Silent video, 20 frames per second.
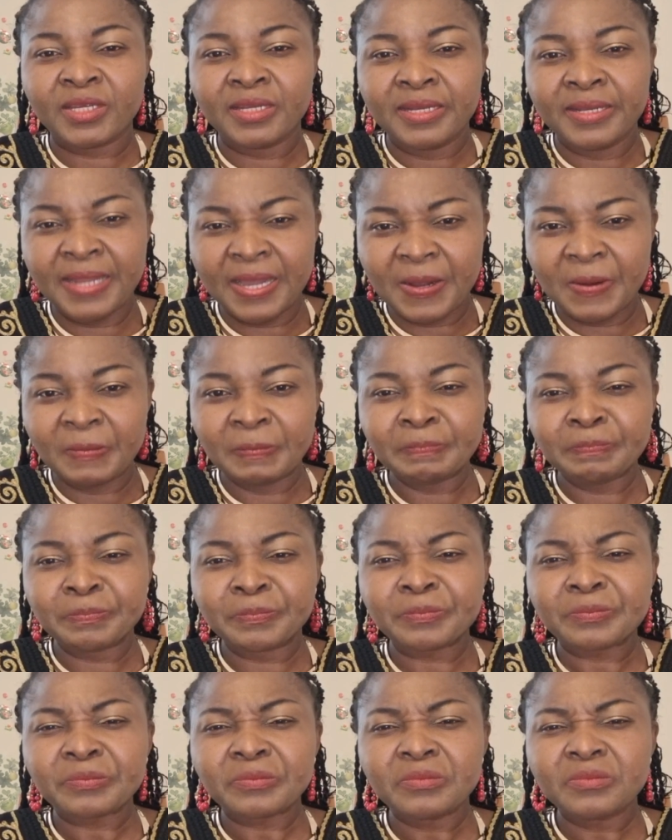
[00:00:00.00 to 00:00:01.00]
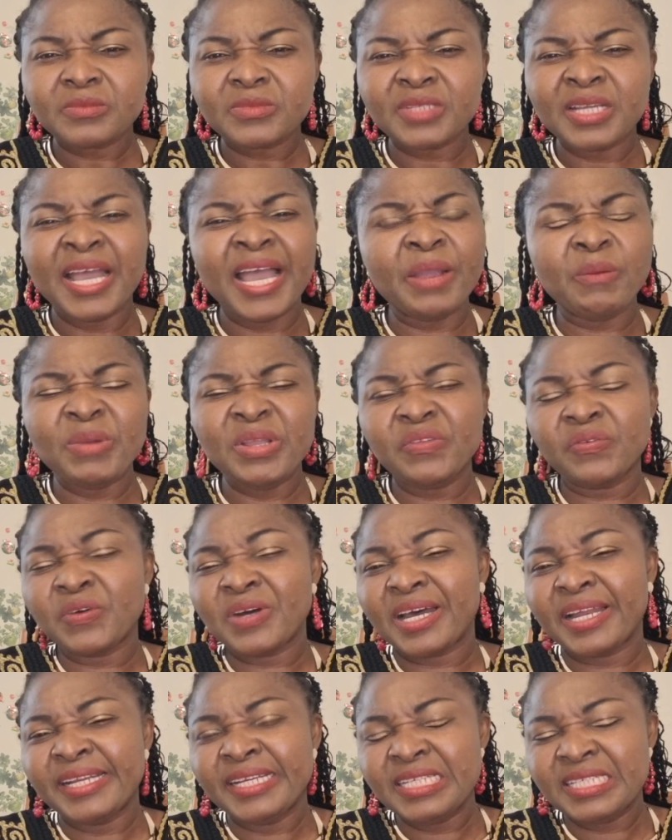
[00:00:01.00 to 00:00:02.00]
Now, I went
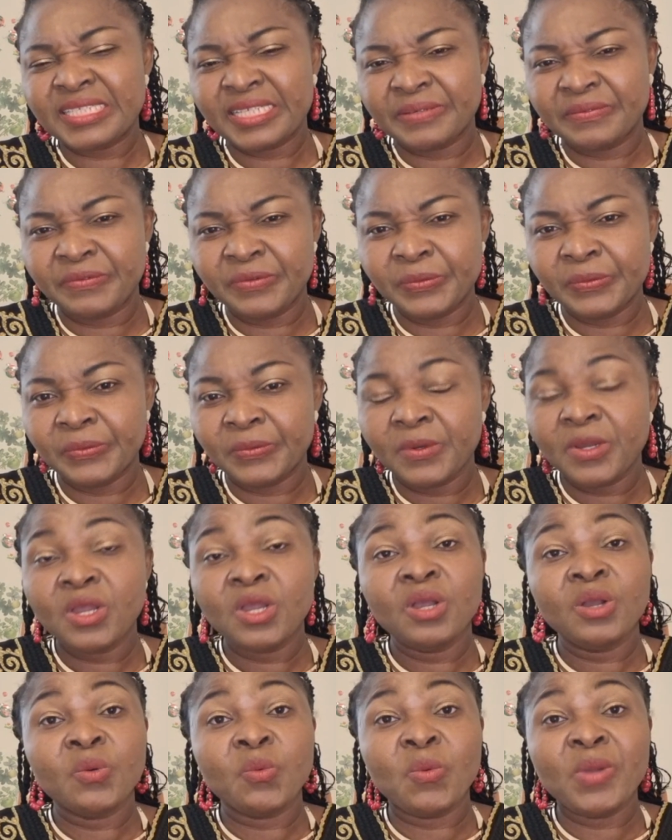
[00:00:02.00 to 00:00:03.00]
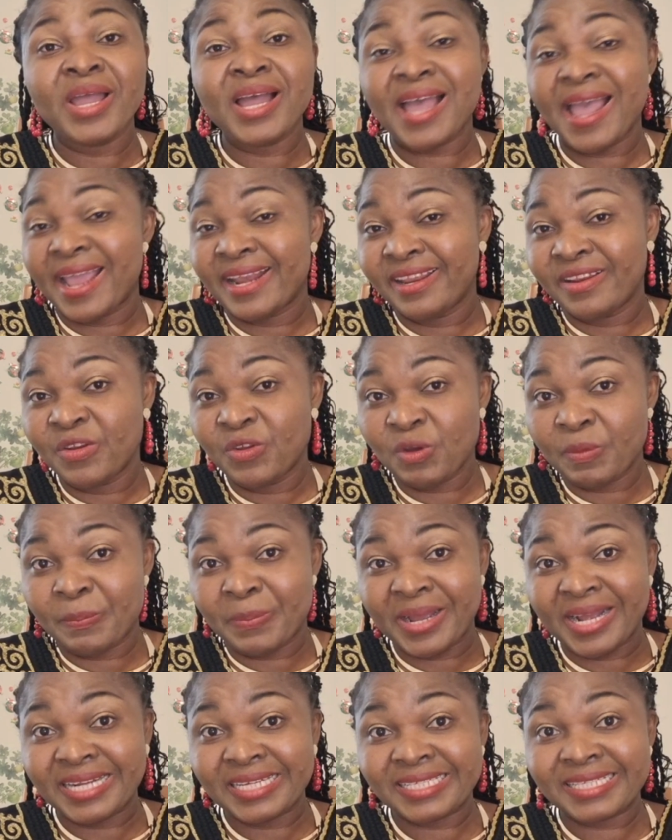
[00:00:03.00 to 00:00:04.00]
for an interview where I did not
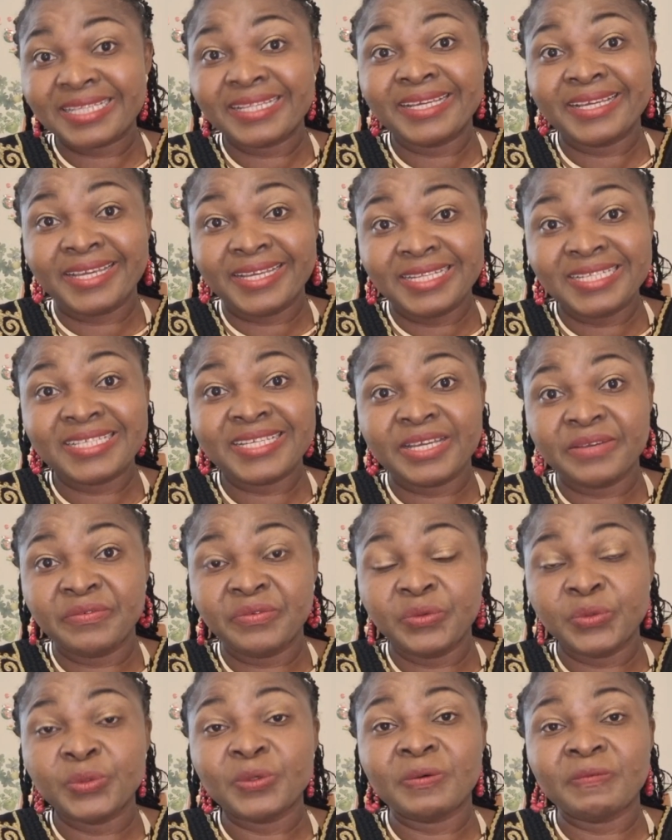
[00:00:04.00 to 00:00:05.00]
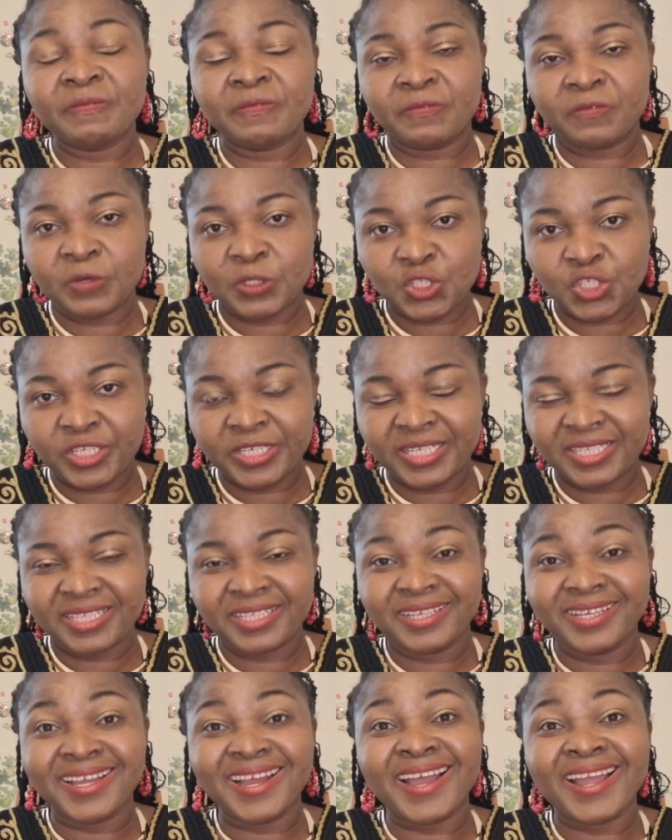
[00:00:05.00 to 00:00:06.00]
pass the interview.
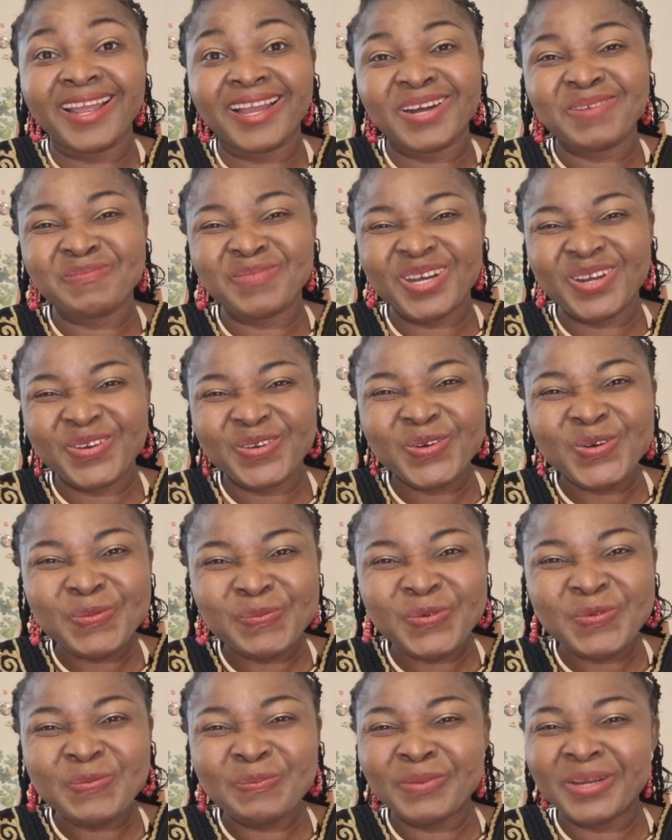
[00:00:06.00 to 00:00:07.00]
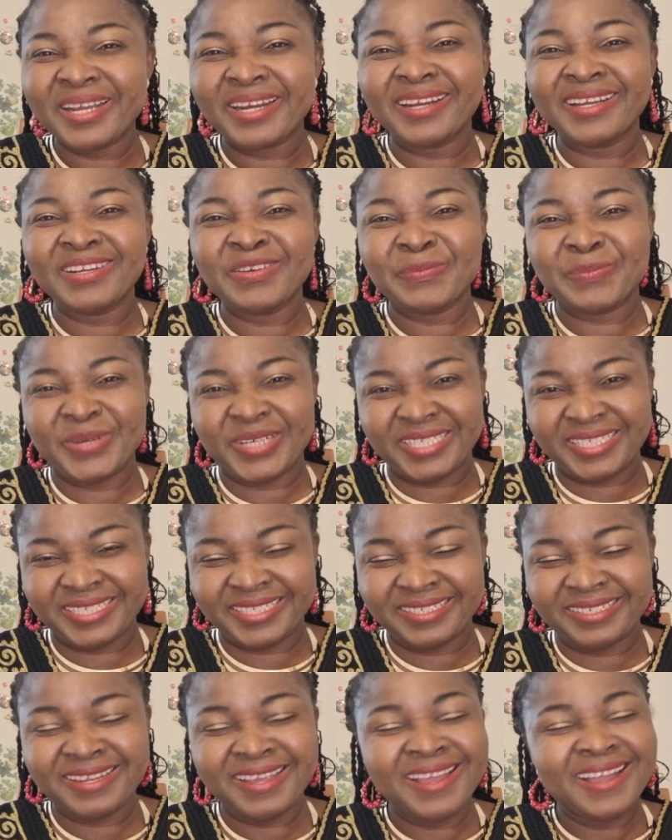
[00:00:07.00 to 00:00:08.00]
Unfortunately, I am an open-minded
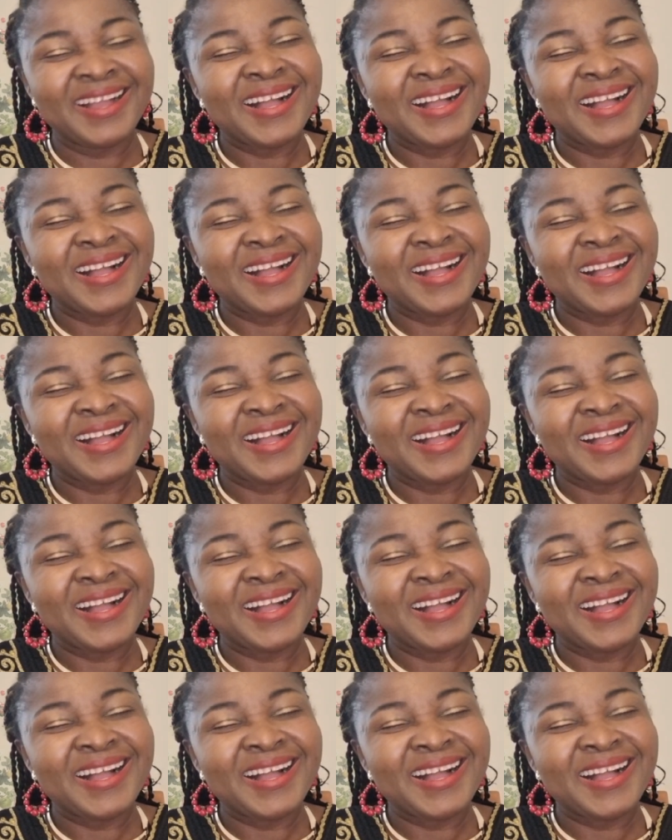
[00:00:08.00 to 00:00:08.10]
person.